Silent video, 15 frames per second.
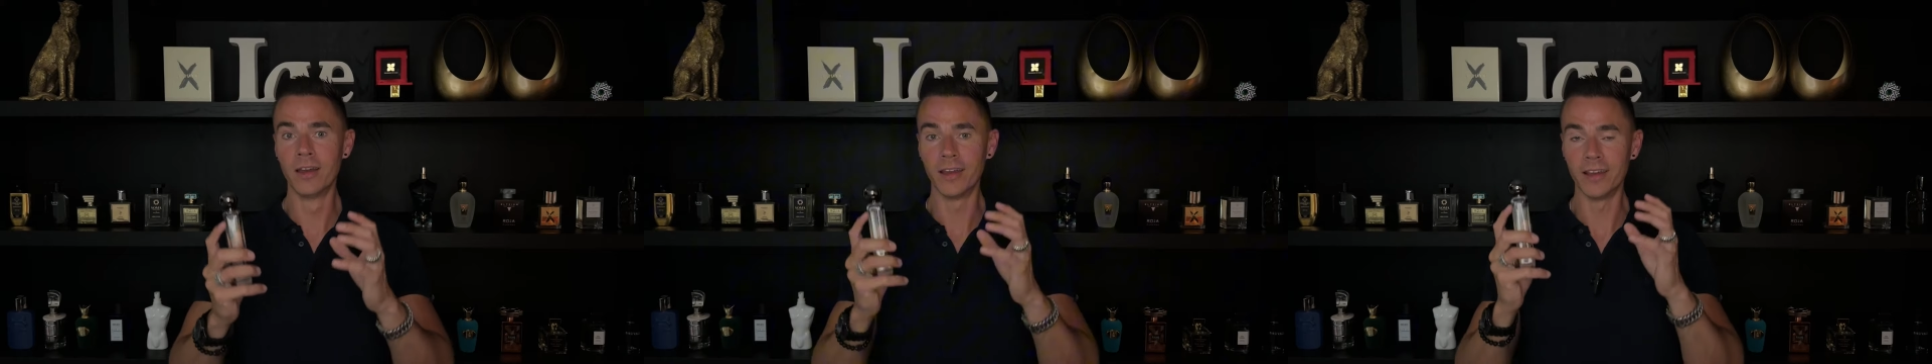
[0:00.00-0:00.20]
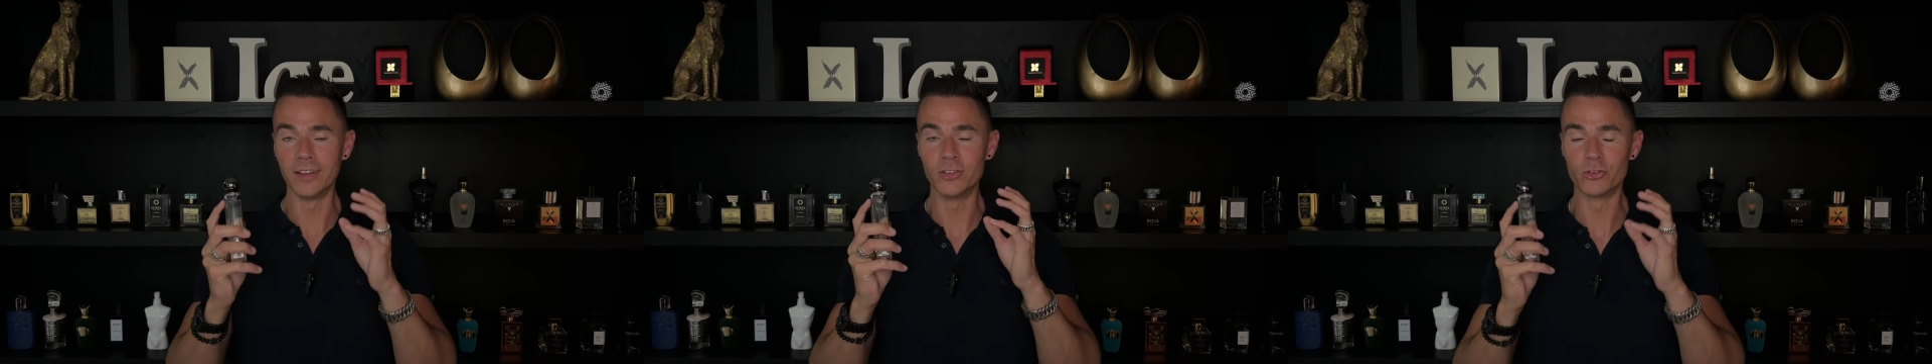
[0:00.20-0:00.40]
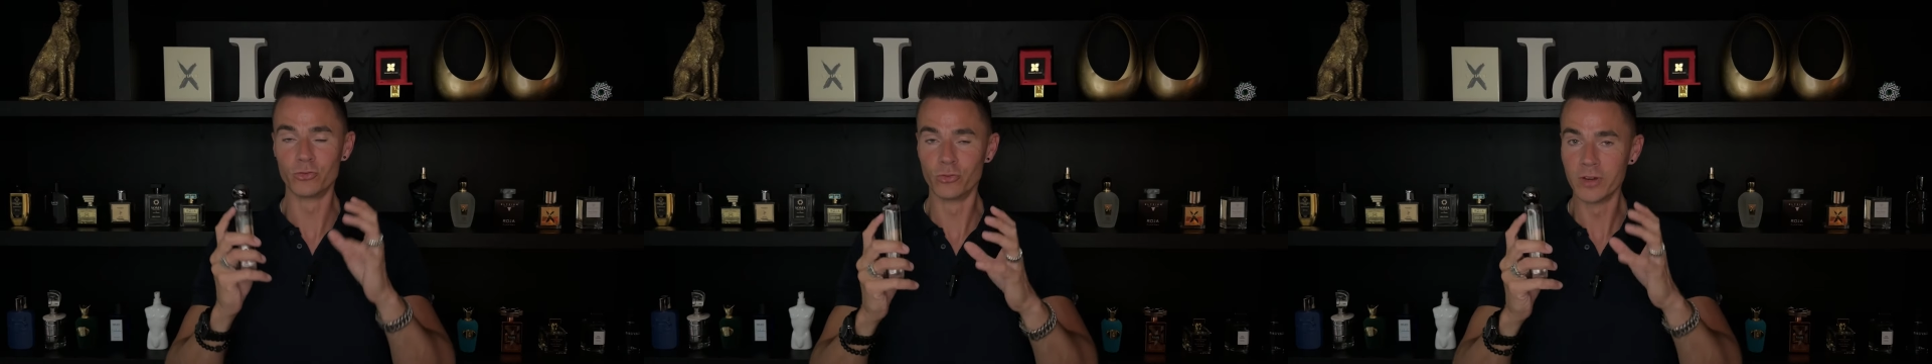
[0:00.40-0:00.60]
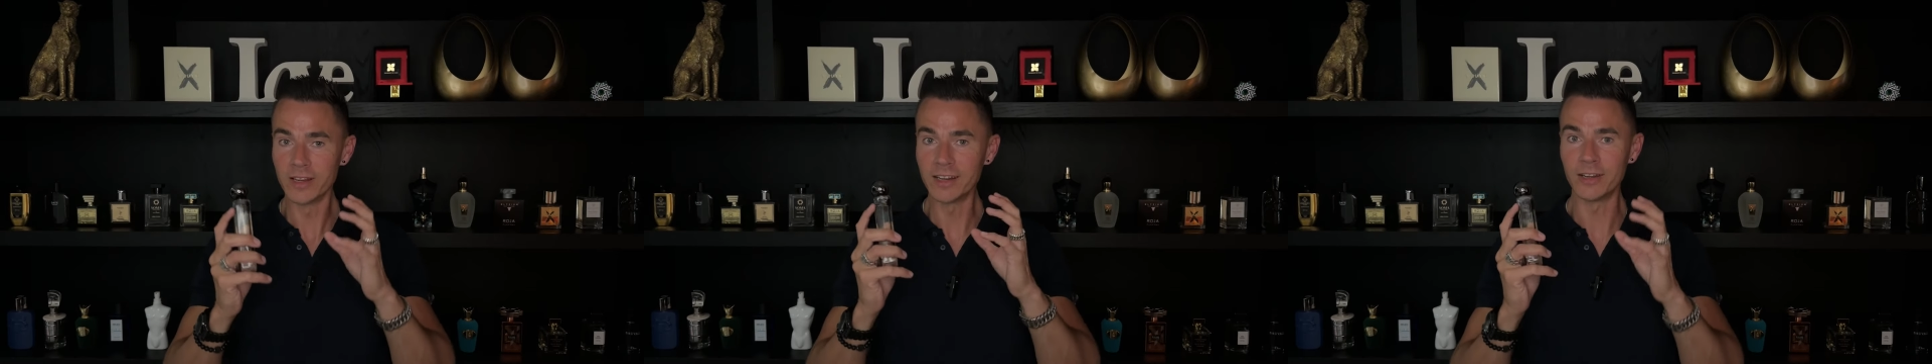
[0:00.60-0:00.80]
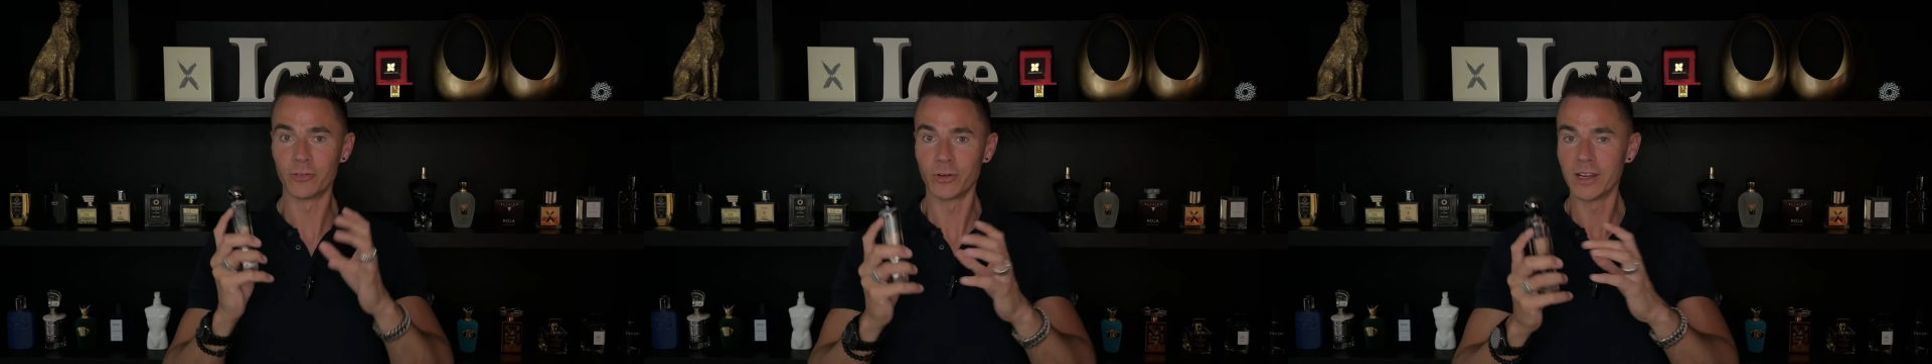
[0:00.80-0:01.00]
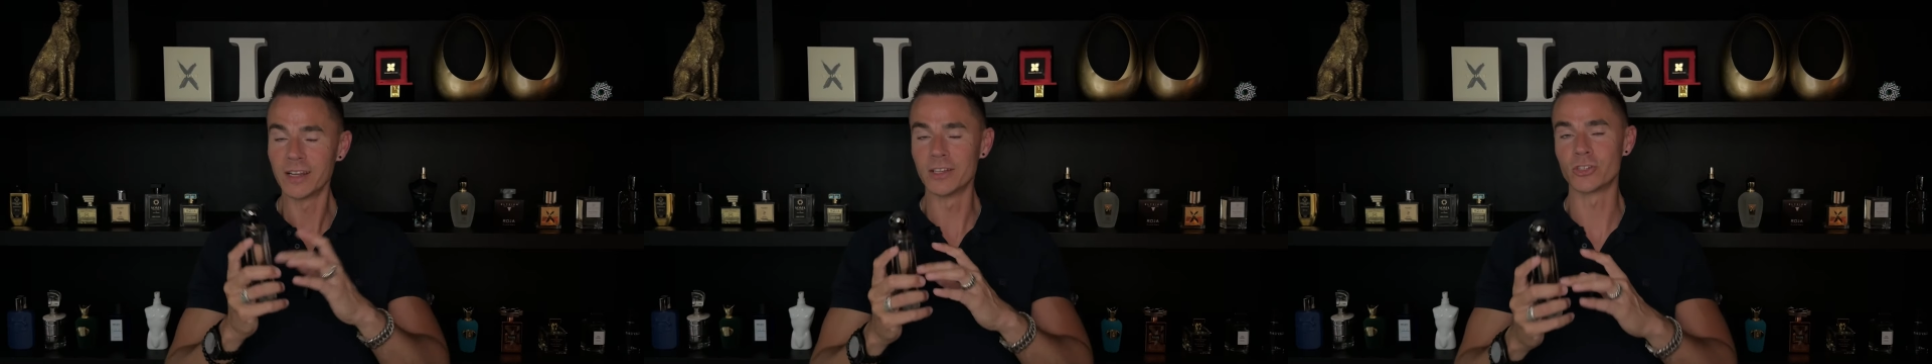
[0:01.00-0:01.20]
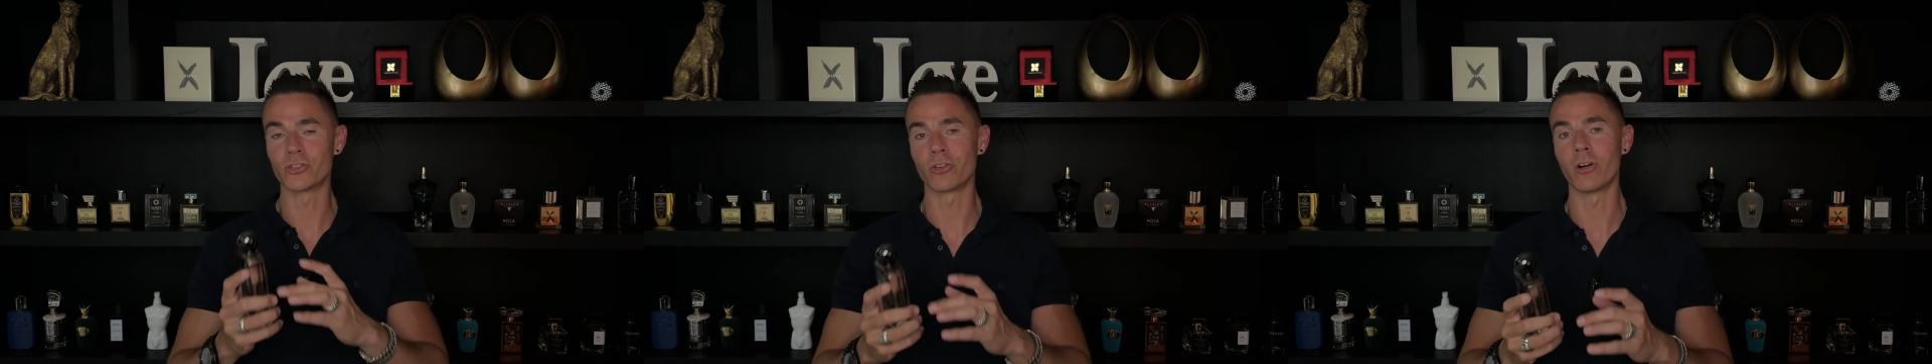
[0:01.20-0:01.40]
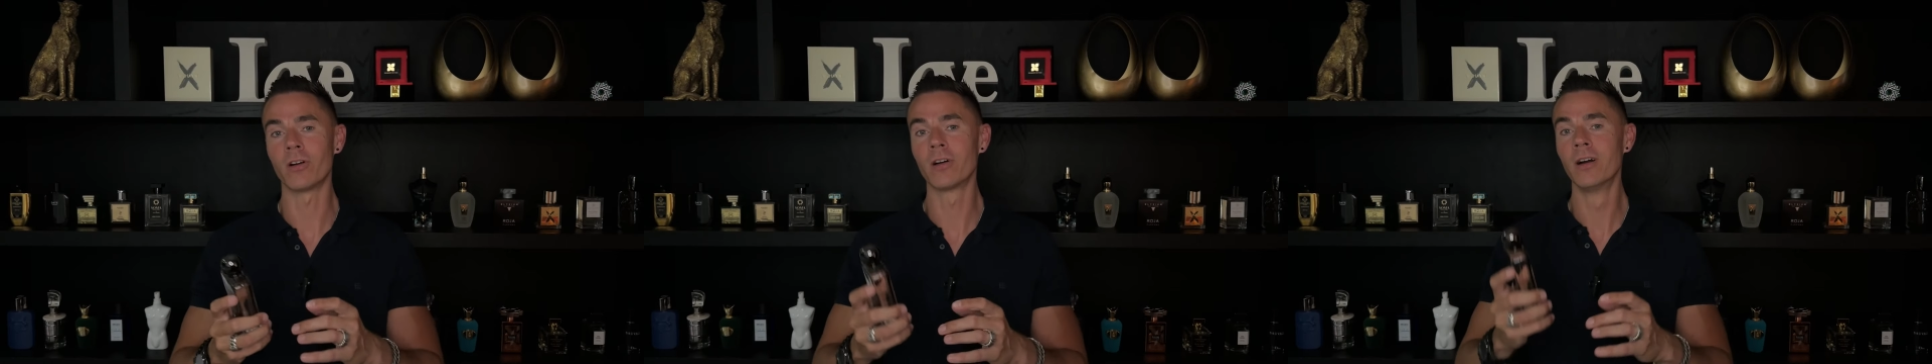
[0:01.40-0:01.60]
It's really, really
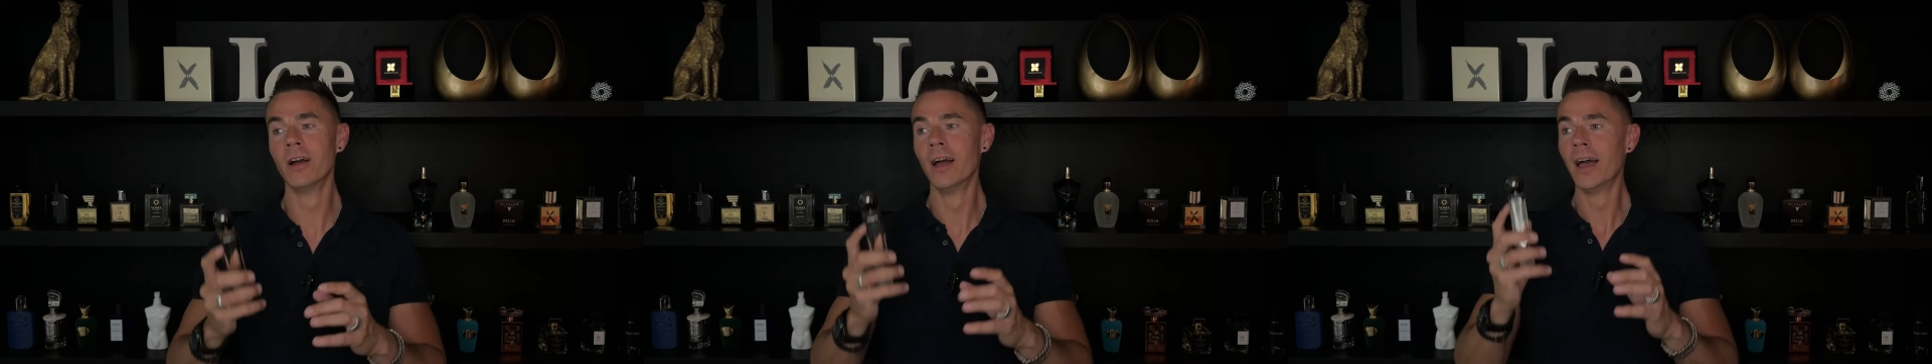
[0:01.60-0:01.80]
strong.